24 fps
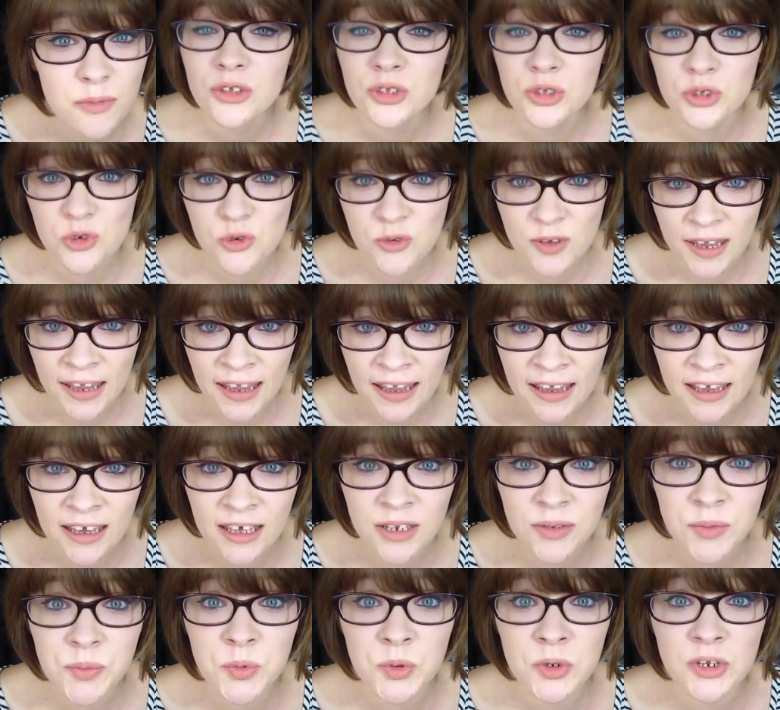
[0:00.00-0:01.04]
You
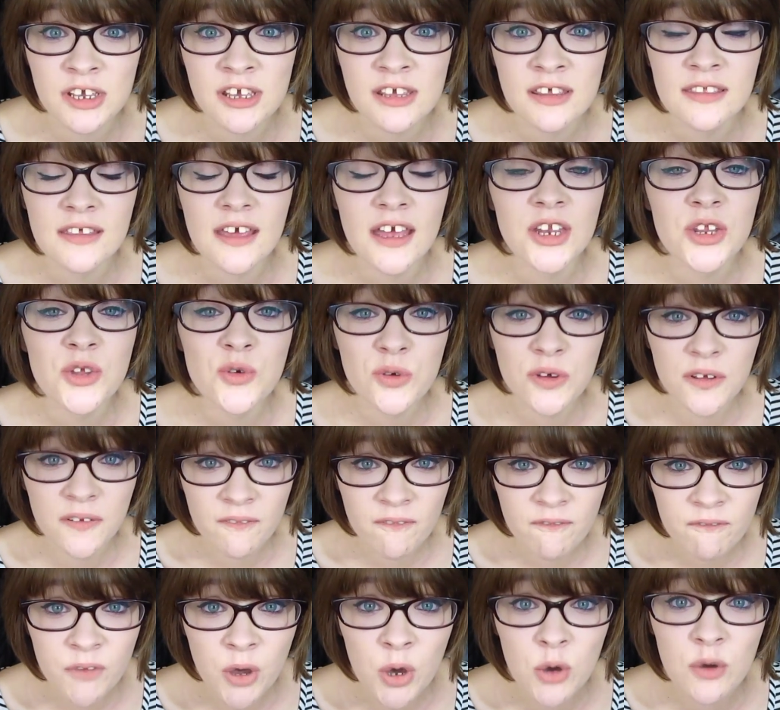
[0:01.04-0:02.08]
can breathe and you can
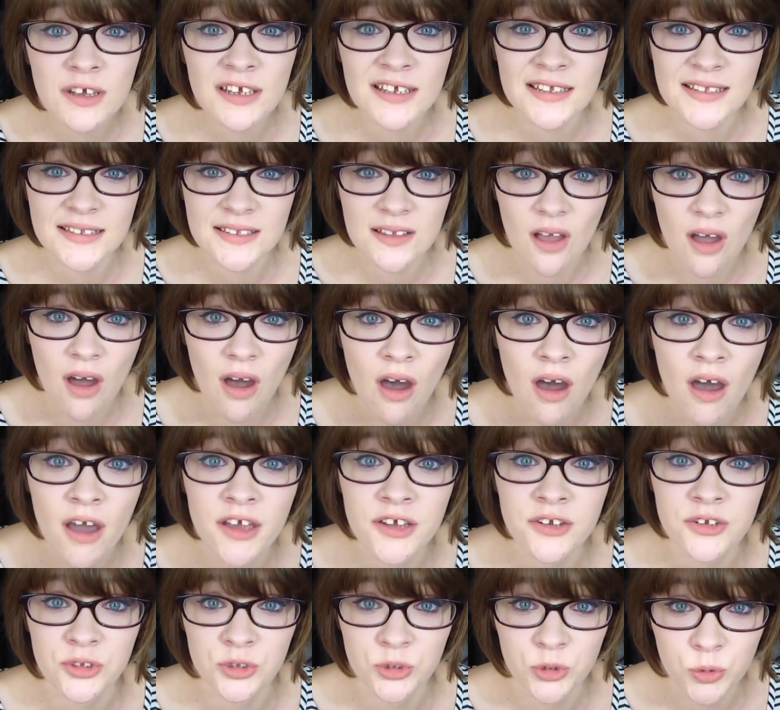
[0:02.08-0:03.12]
focus
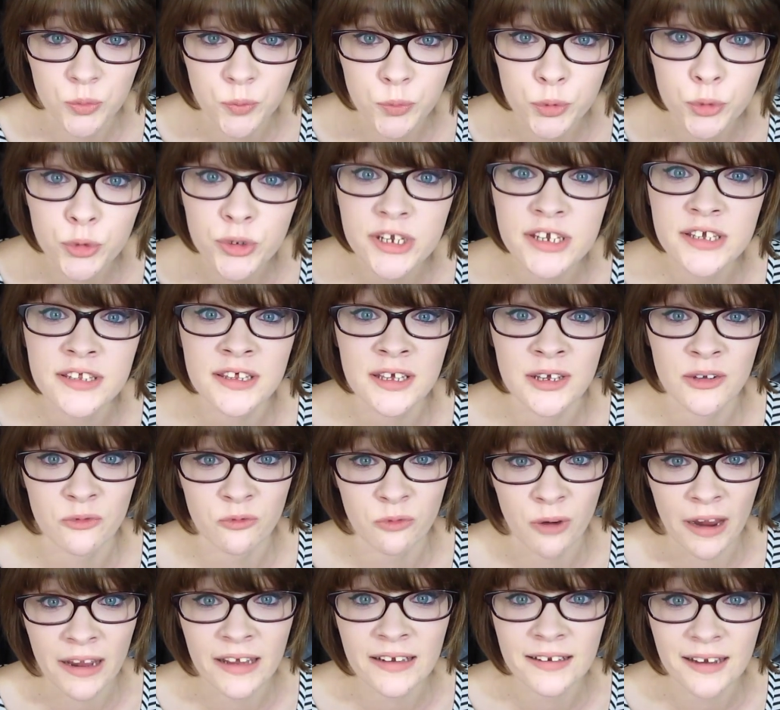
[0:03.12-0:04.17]
on your breathing
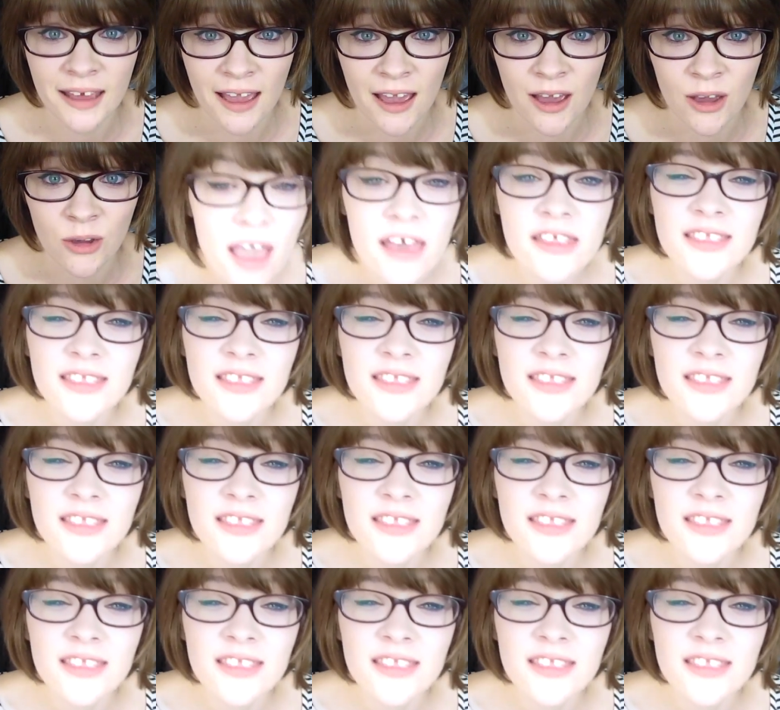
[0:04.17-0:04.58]
right now.